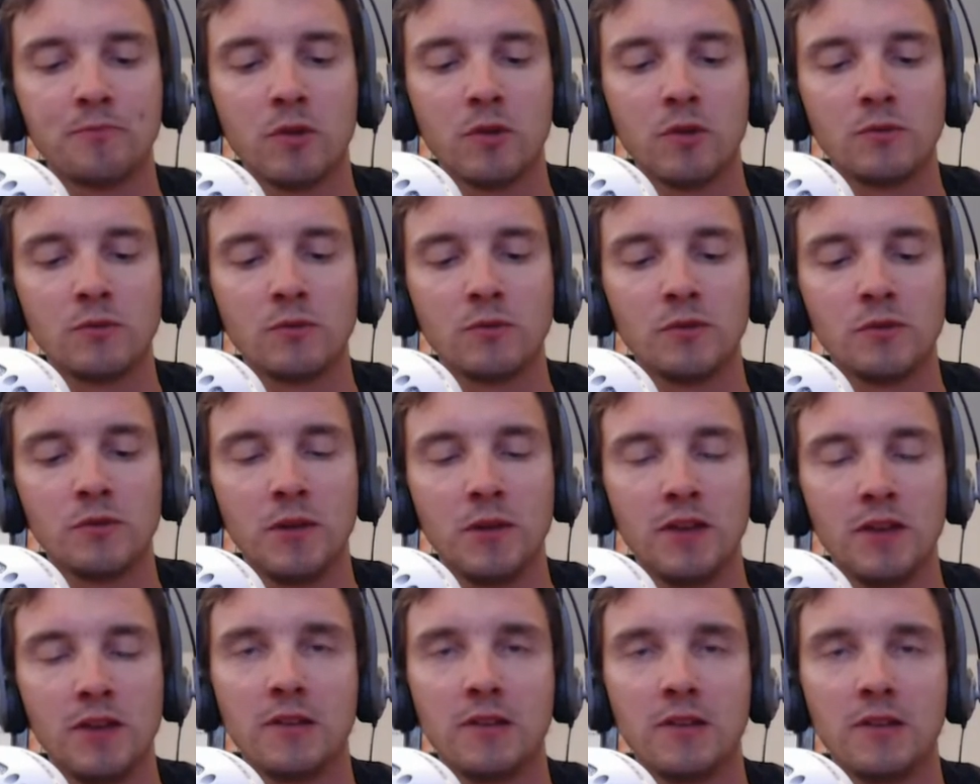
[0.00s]
Which is
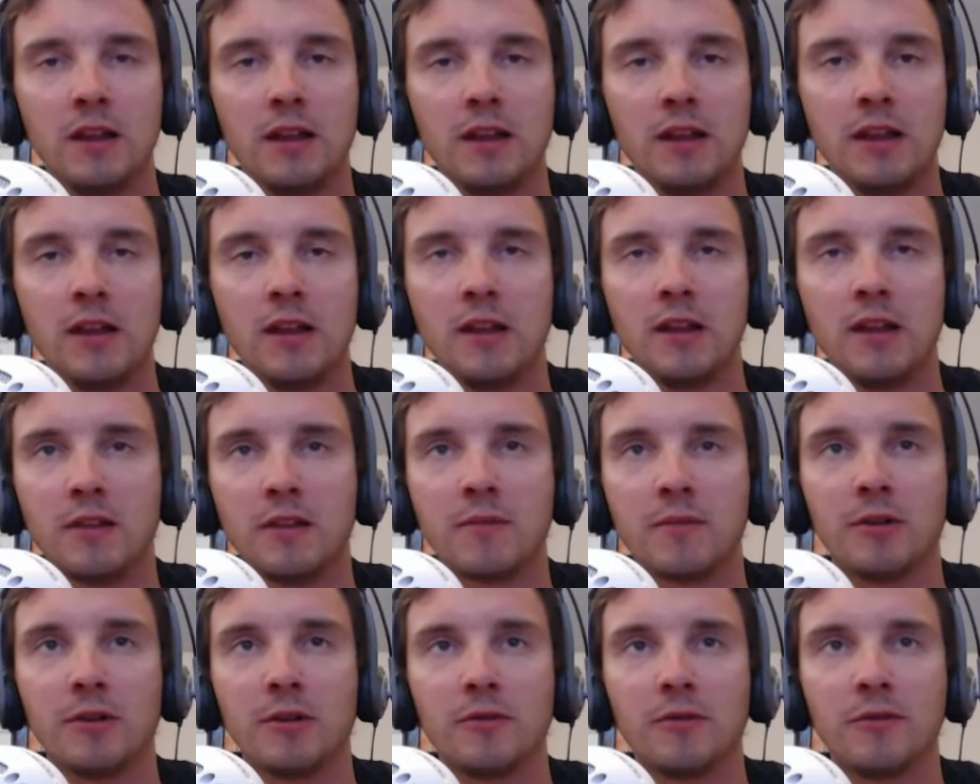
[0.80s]
basically like a
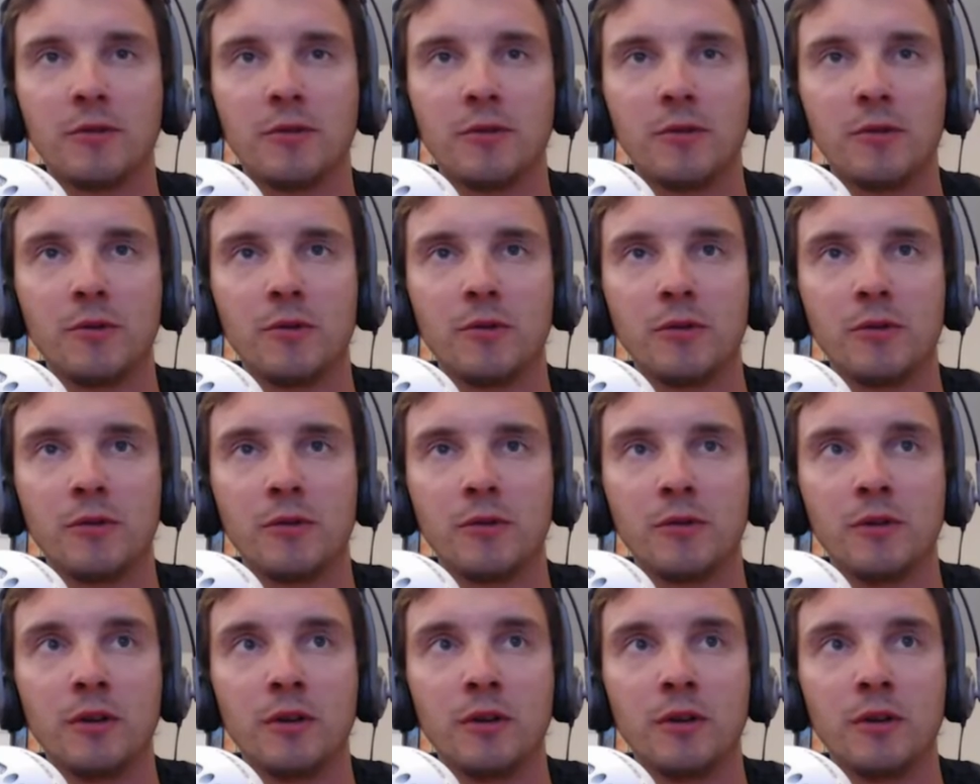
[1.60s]
smartphone or